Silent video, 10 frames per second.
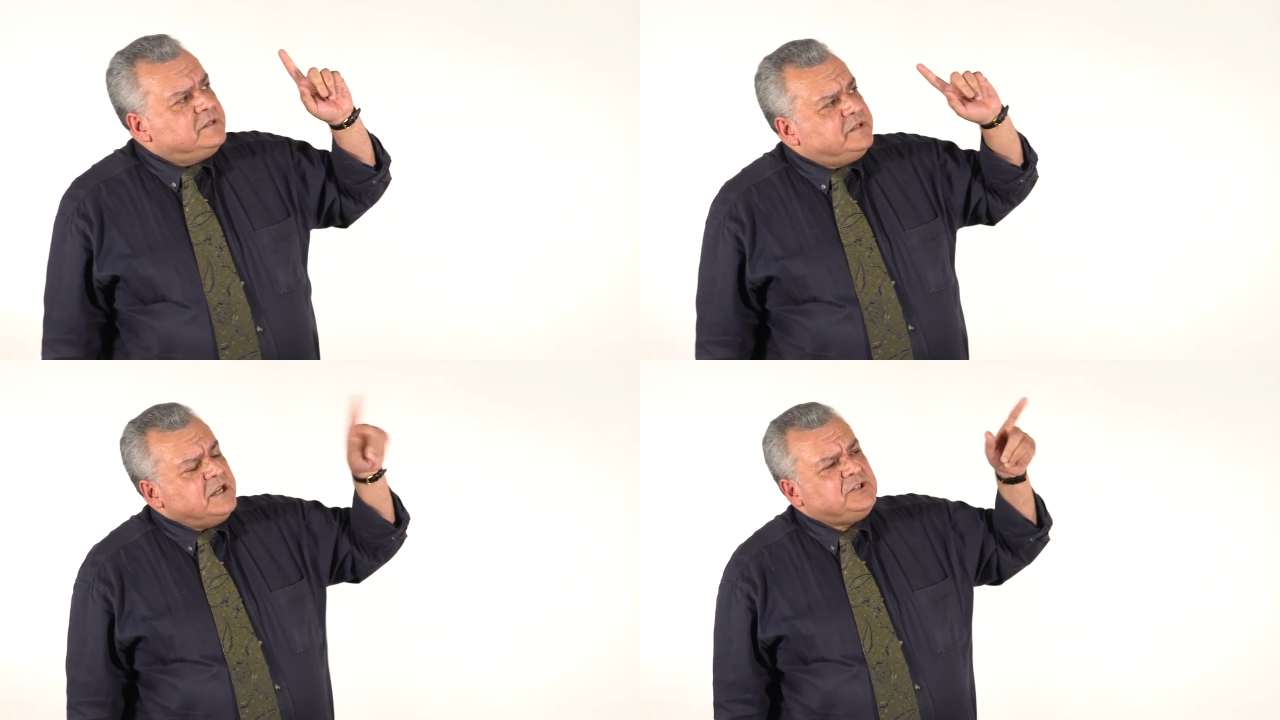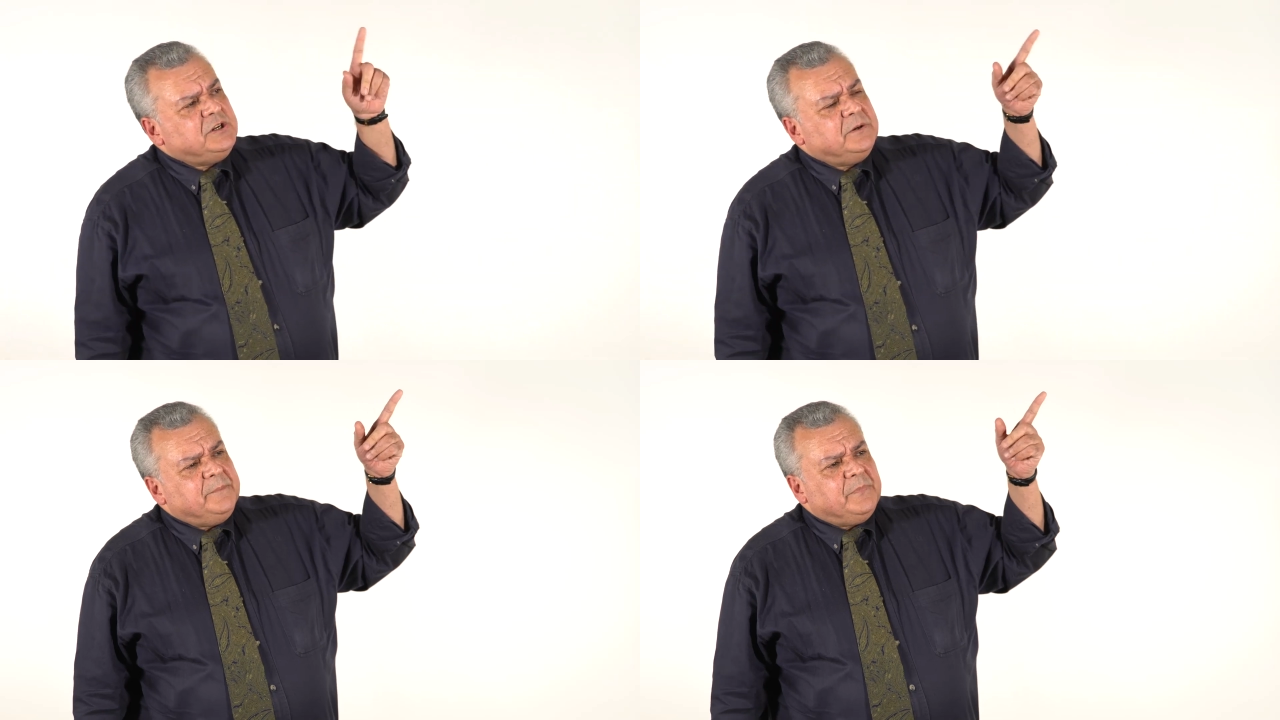
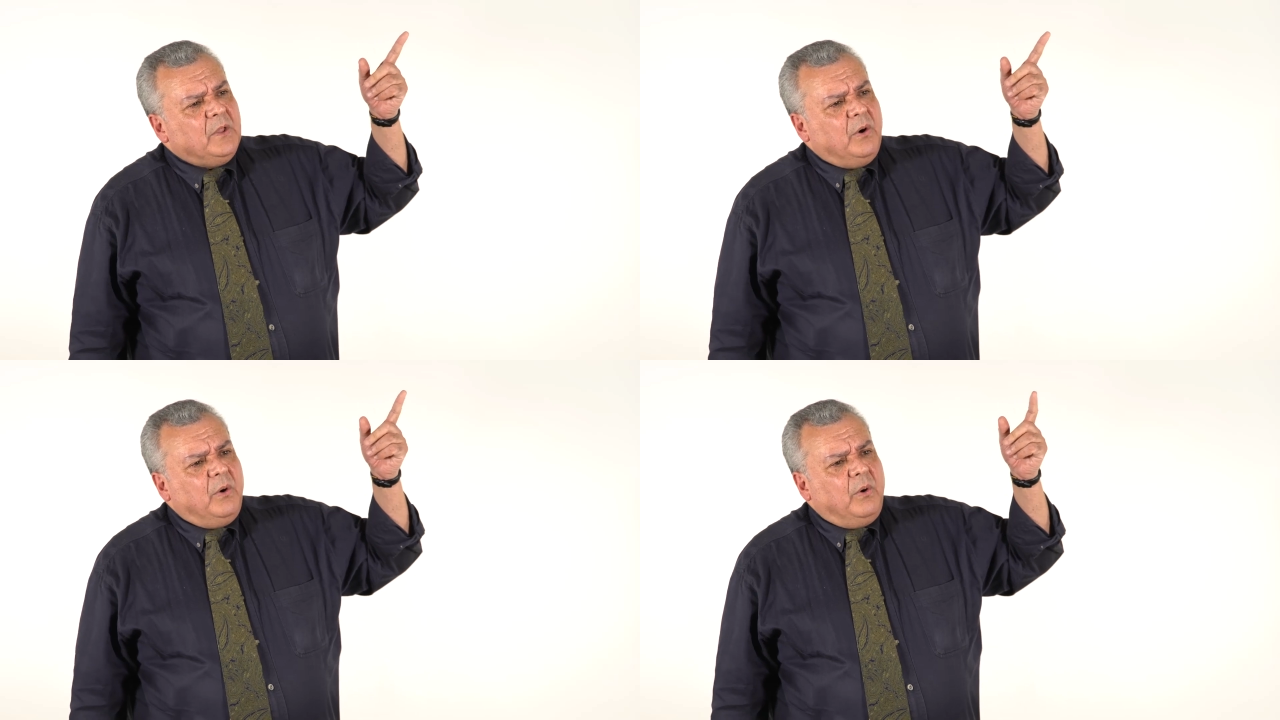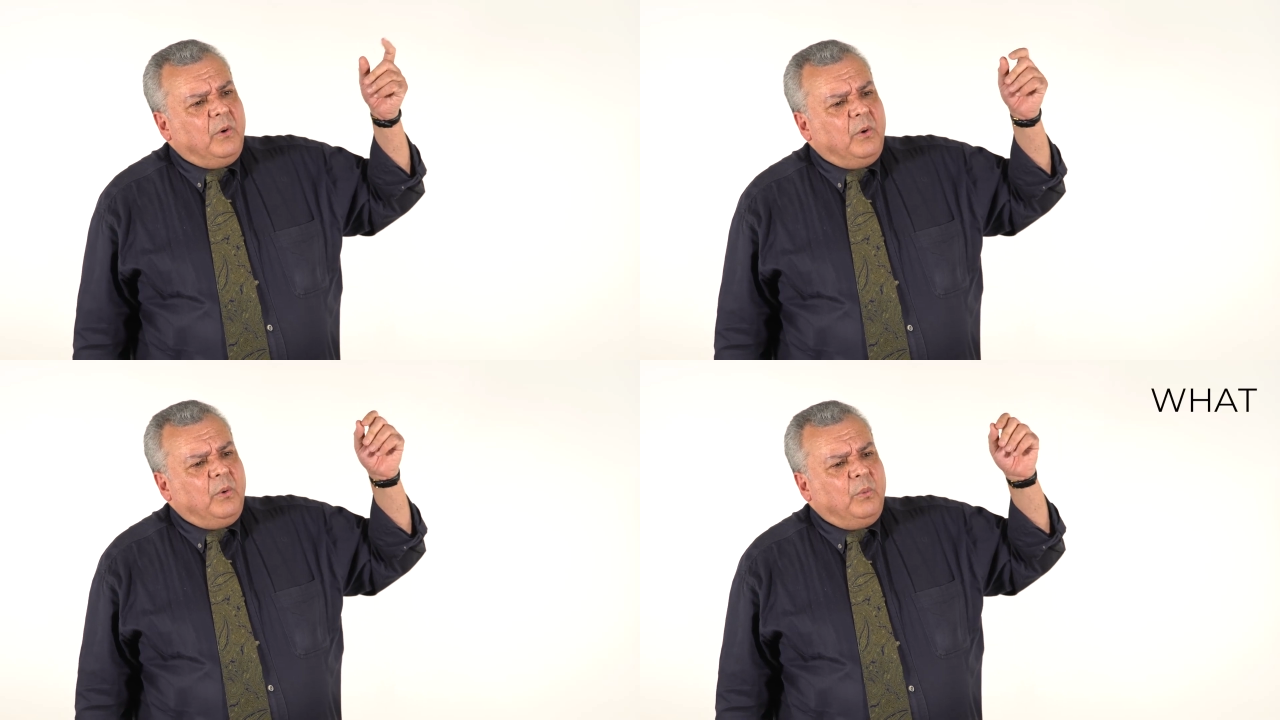Teacher,
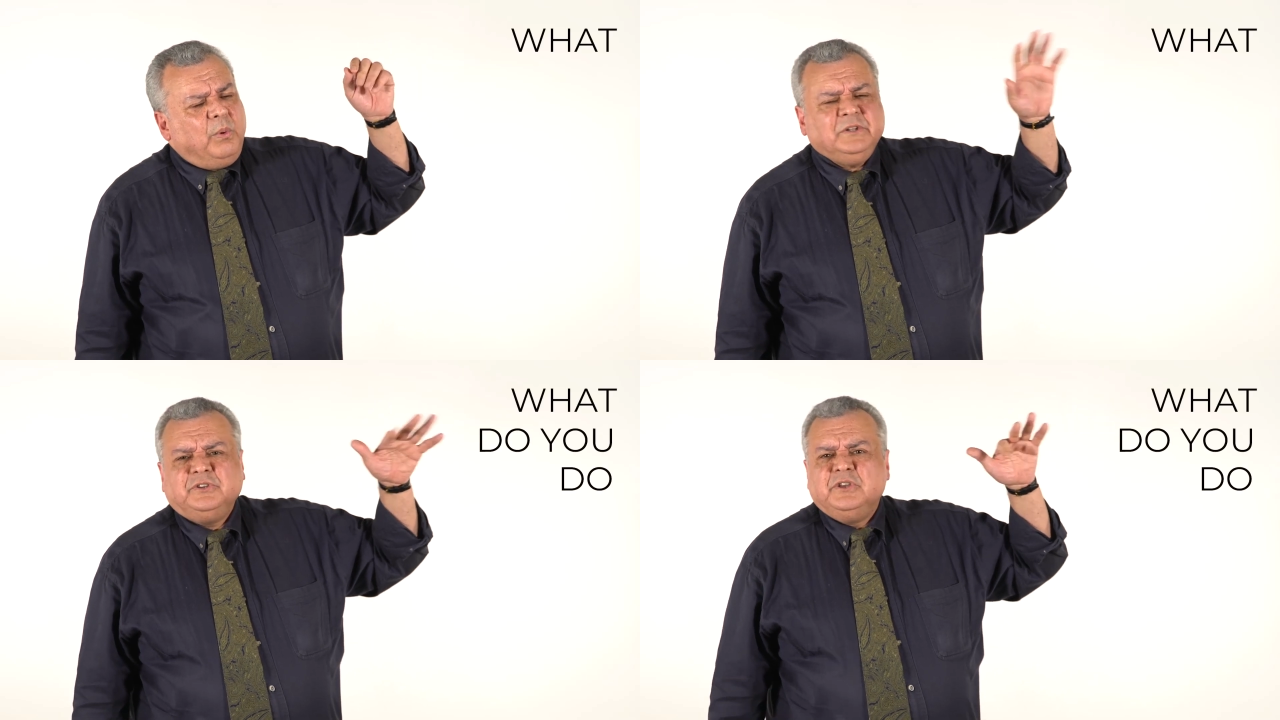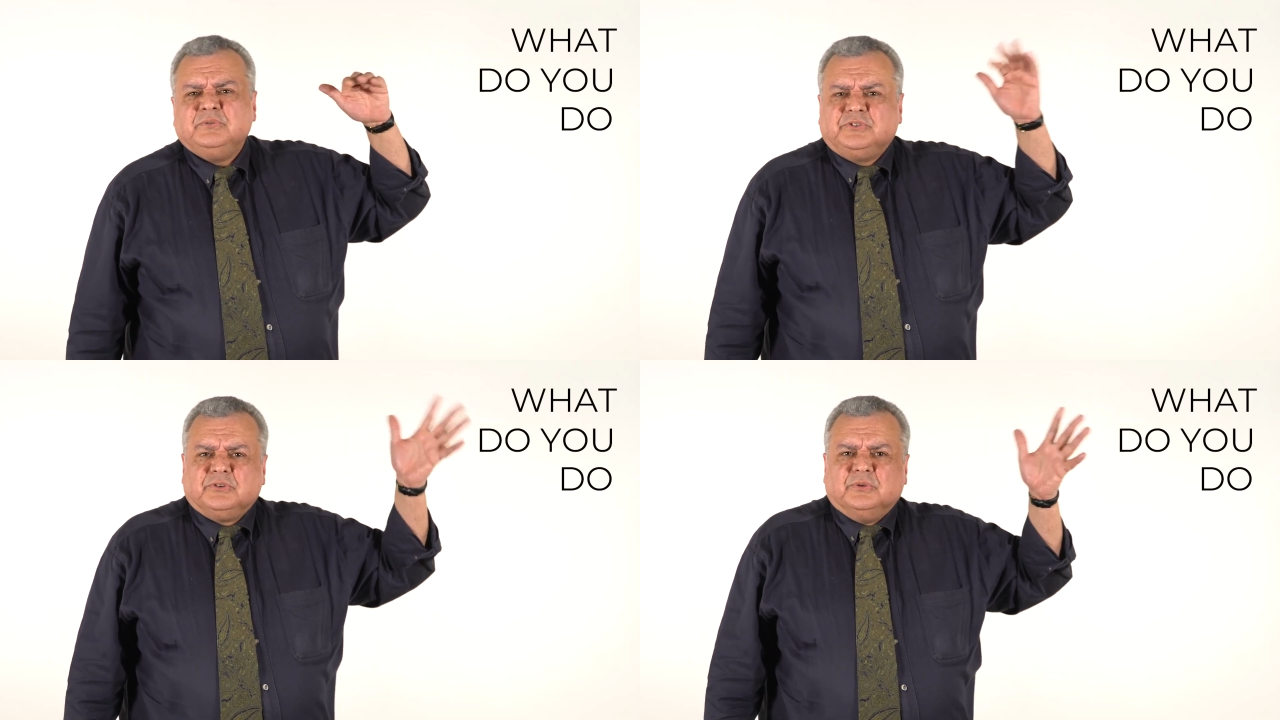what do
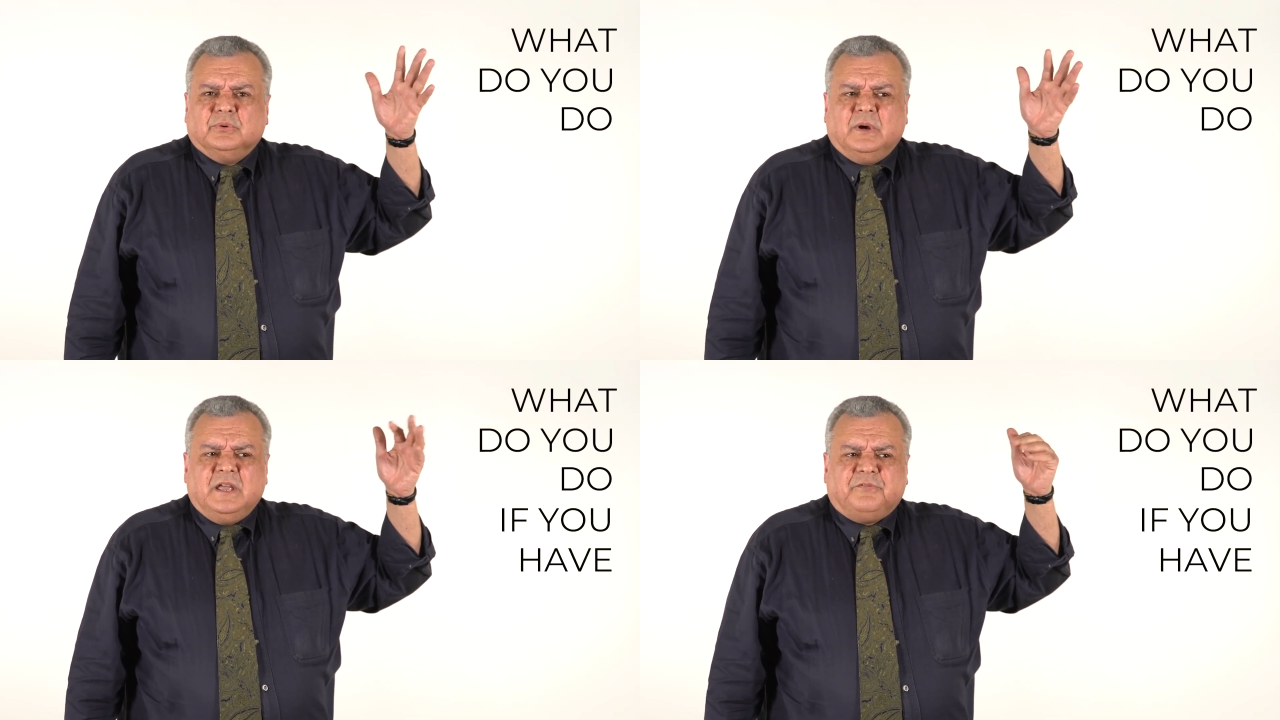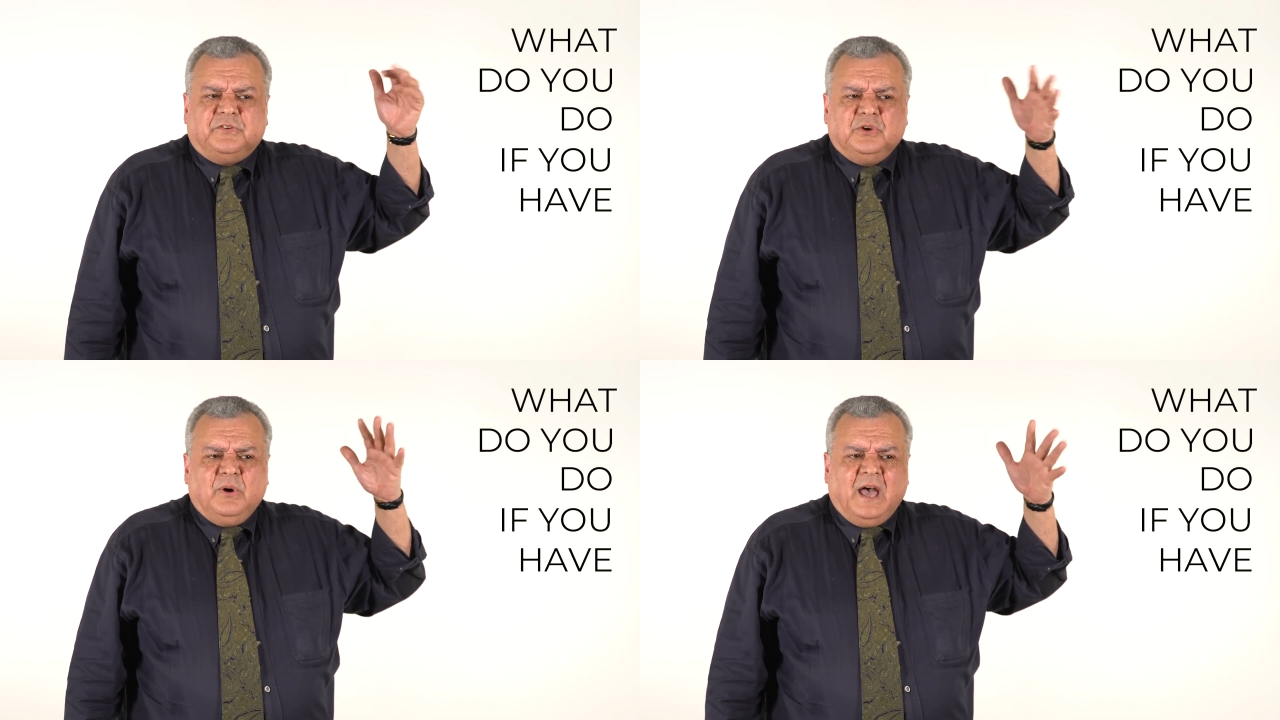you do if
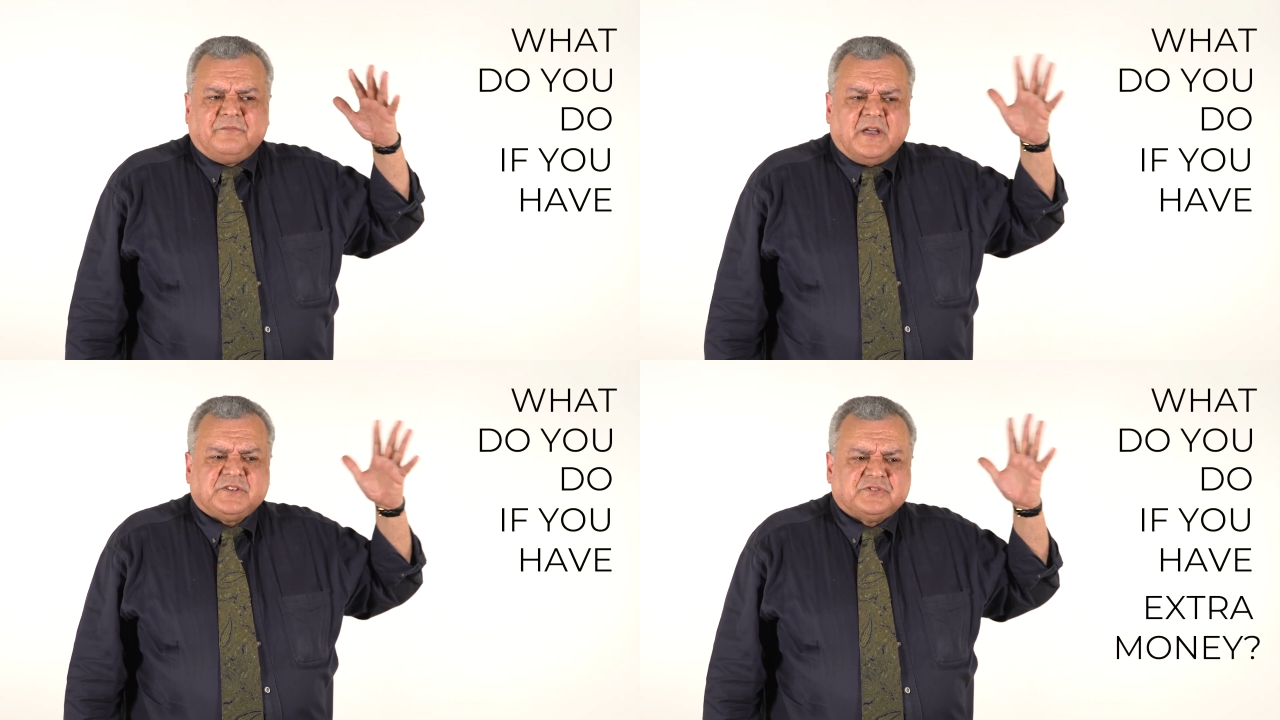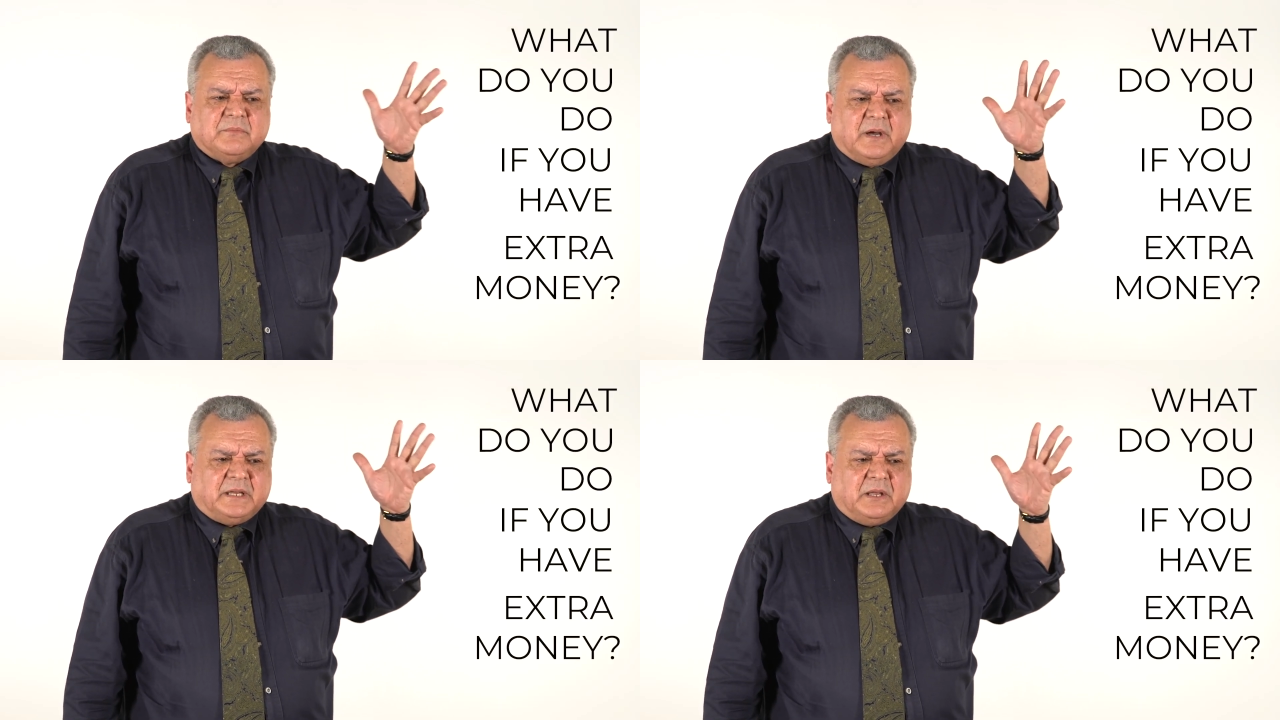you have
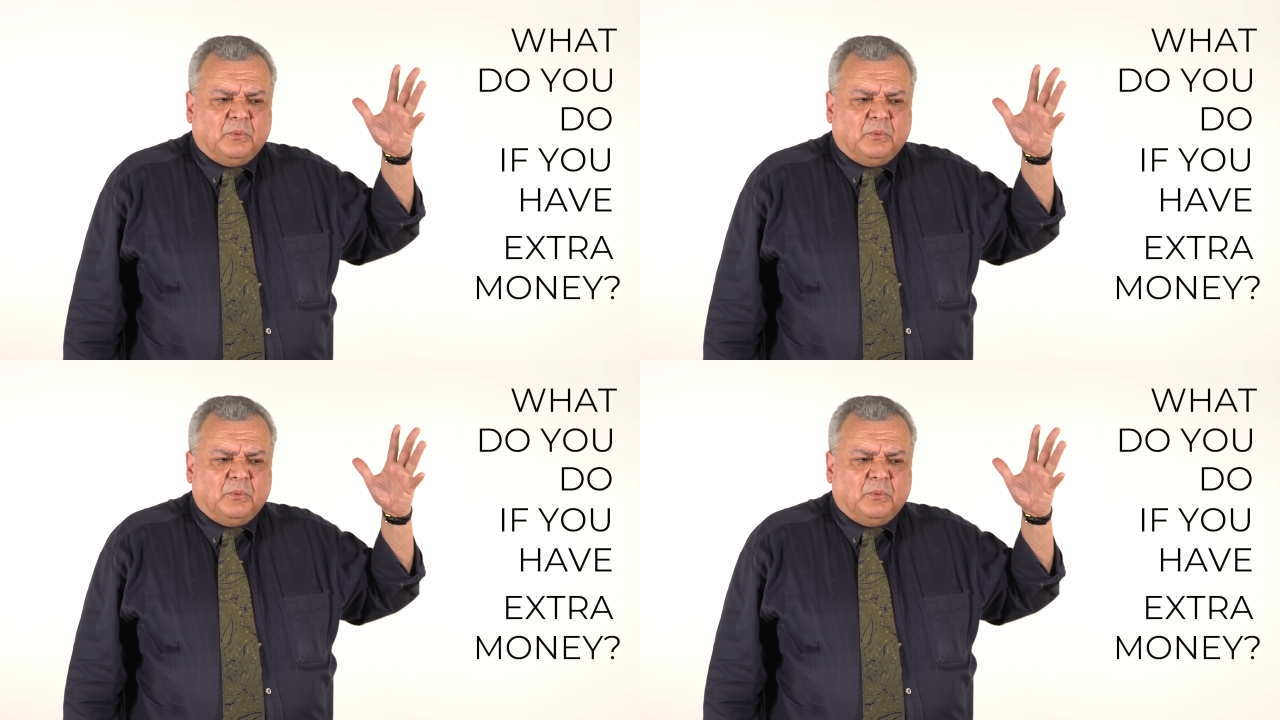extra money?